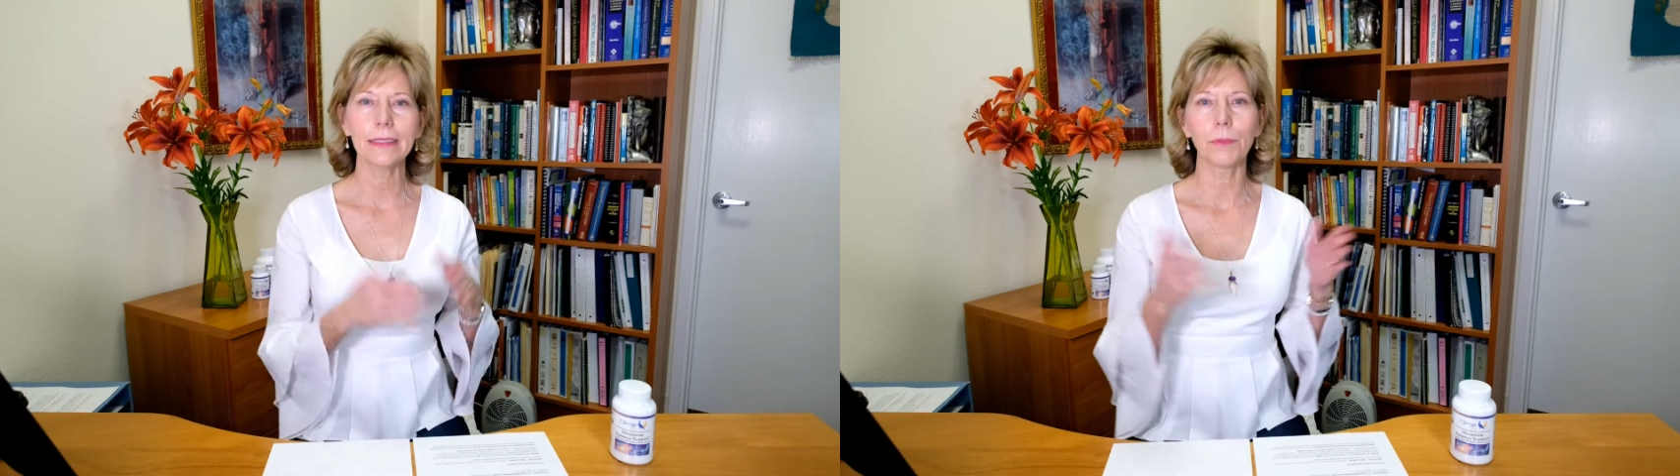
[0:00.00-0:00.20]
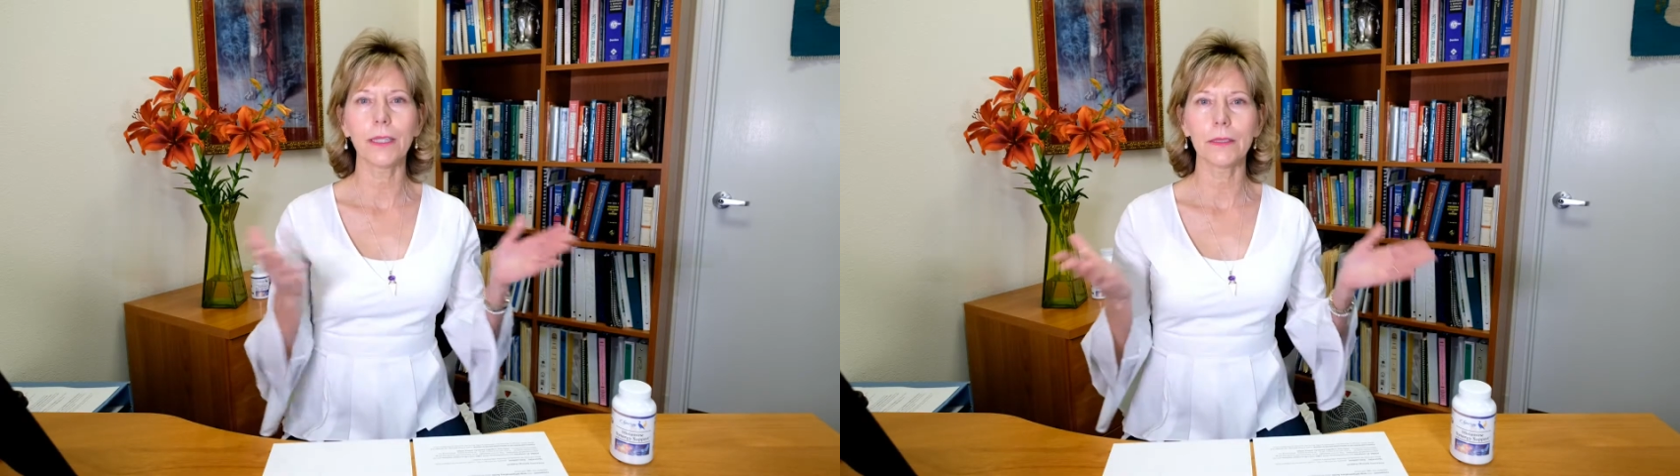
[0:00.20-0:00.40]

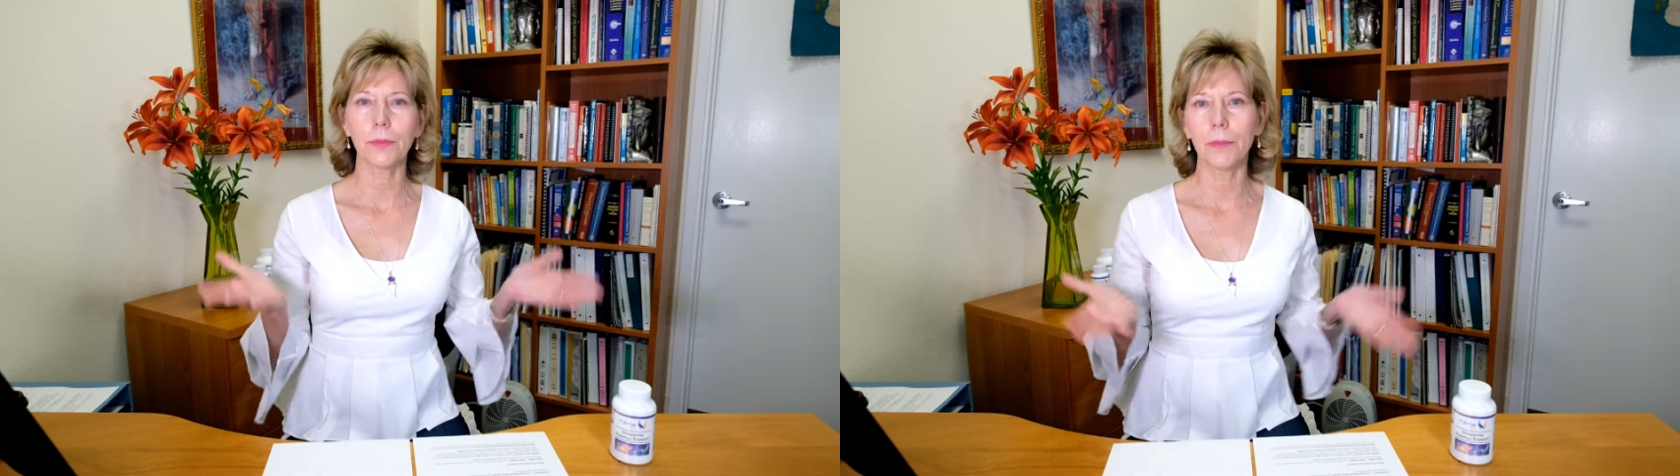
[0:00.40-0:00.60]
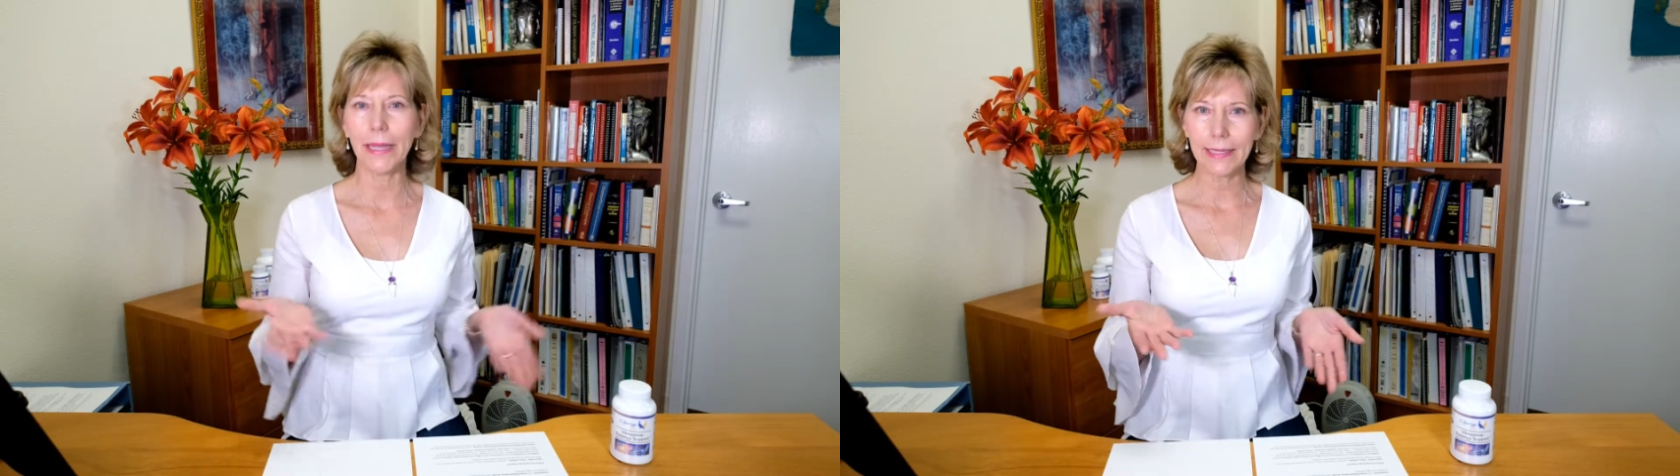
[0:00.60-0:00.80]

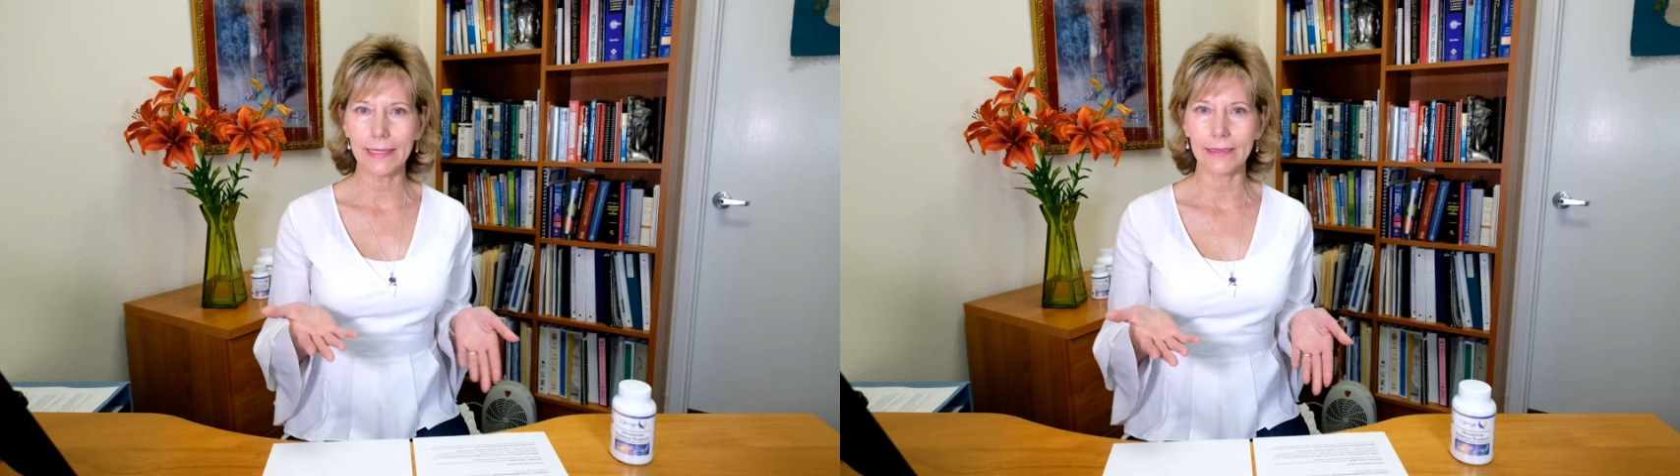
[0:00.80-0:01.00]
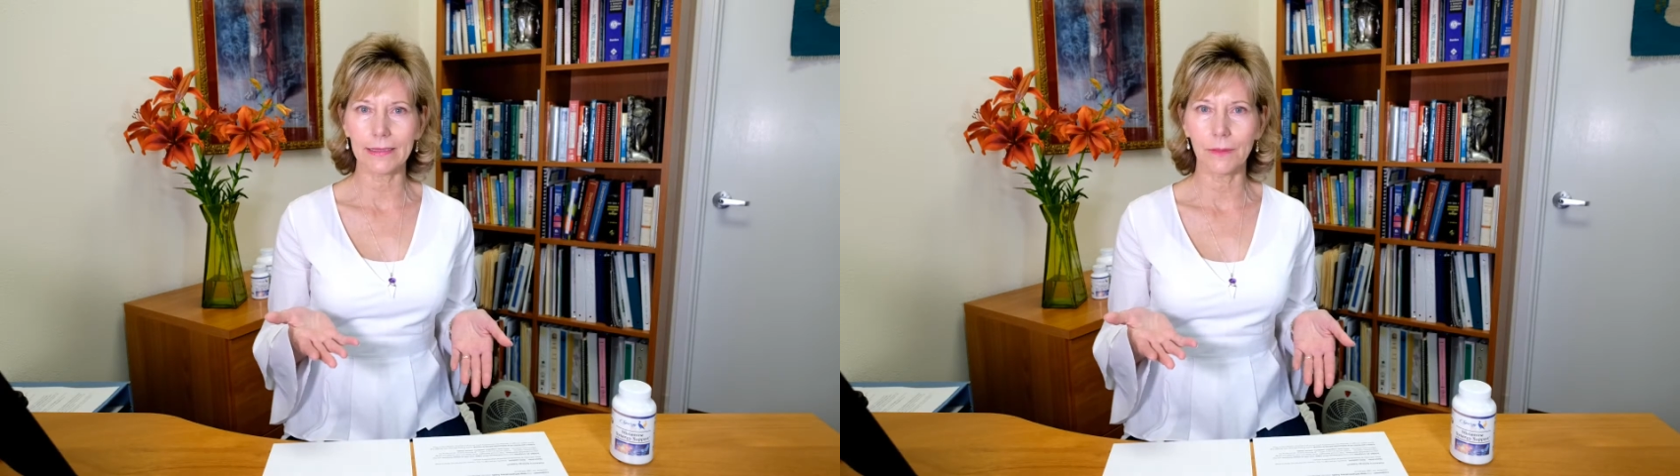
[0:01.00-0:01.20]
multiple
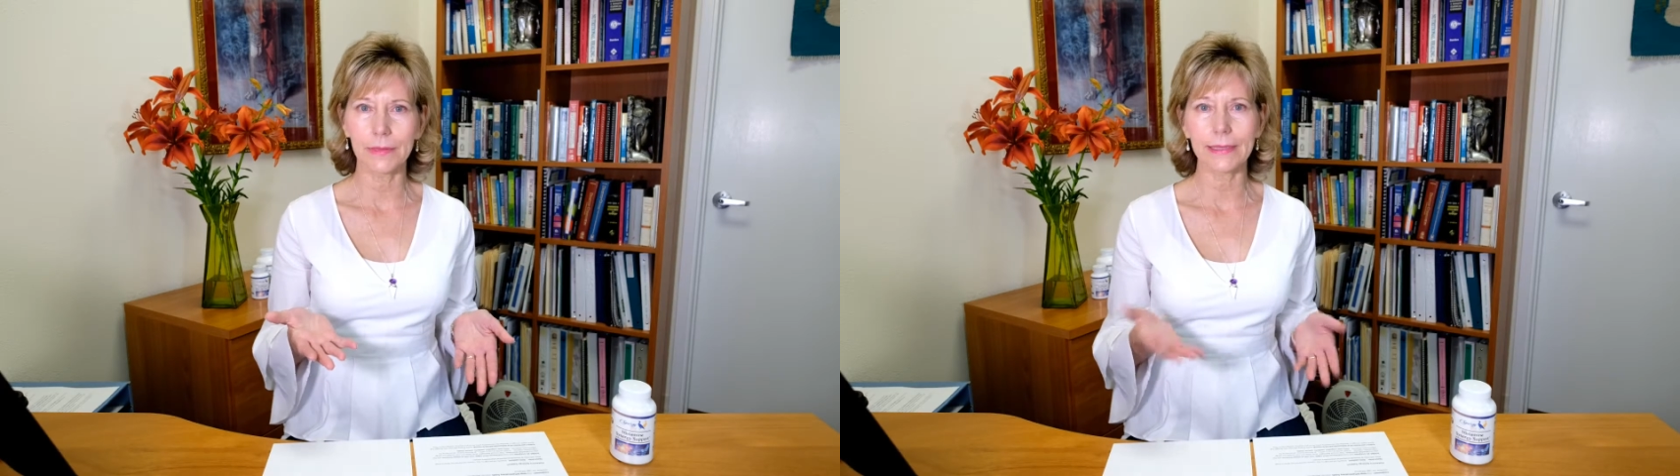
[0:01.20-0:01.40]
mechanisms.